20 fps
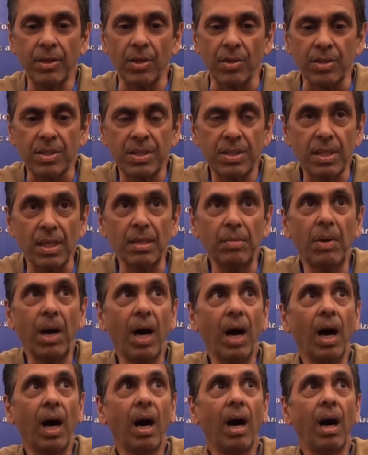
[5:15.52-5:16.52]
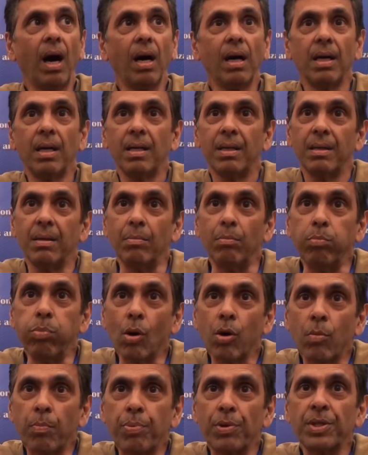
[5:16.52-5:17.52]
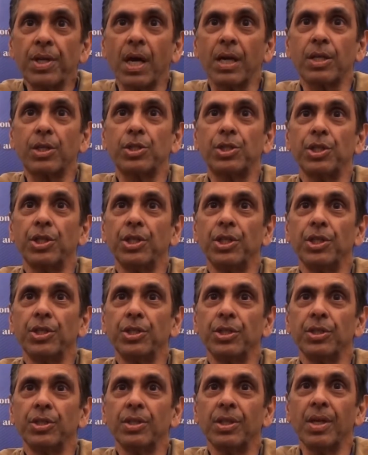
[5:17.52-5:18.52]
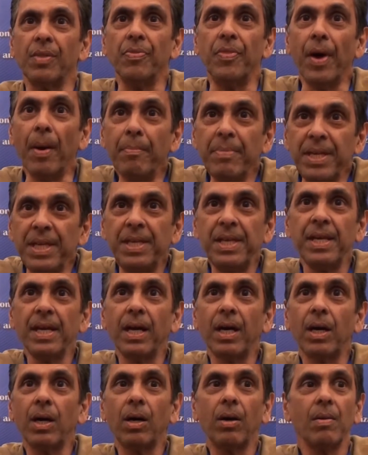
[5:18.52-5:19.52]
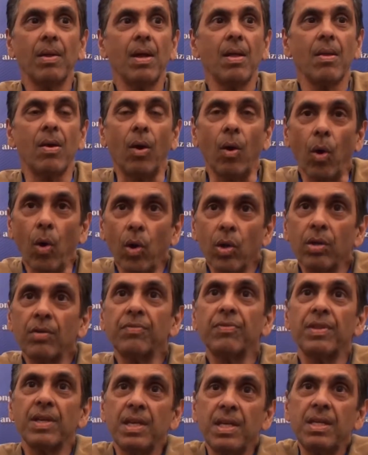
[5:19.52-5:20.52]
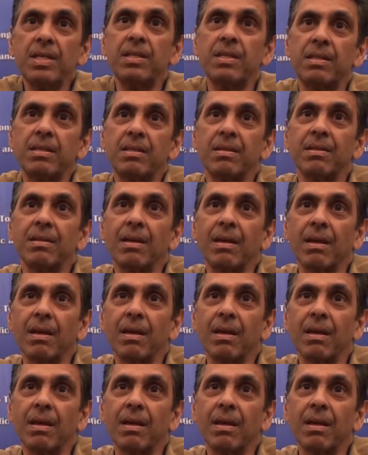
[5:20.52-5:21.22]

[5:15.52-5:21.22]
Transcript: cinema, book production, the media, all of these